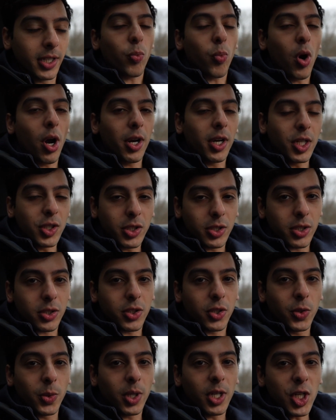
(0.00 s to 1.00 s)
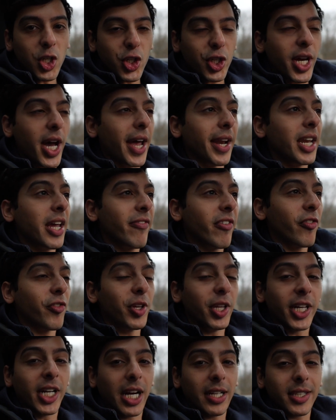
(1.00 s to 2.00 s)
100 to 200, I never
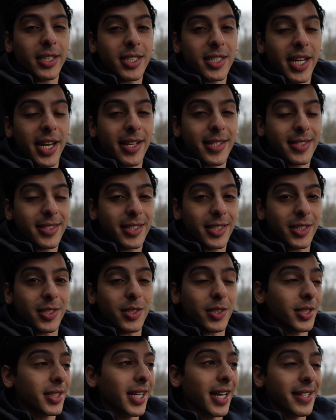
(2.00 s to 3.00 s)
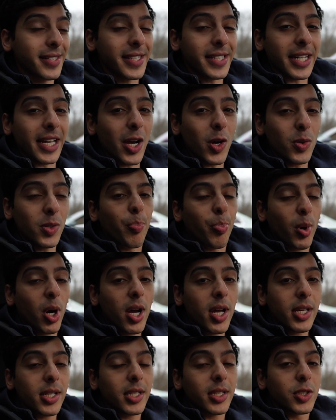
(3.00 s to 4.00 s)
really got the chance to test it out,
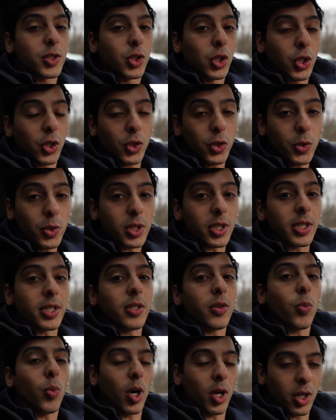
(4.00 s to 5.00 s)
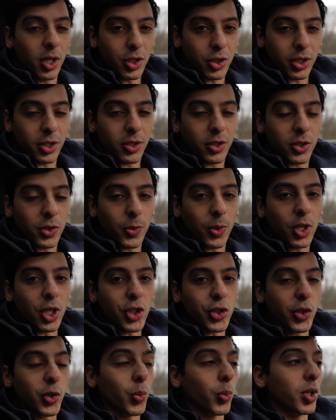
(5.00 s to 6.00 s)
but tuned 100 to
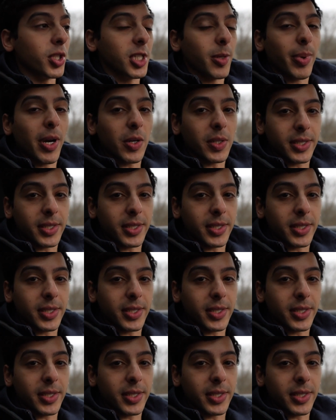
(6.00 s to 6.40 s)
200 was about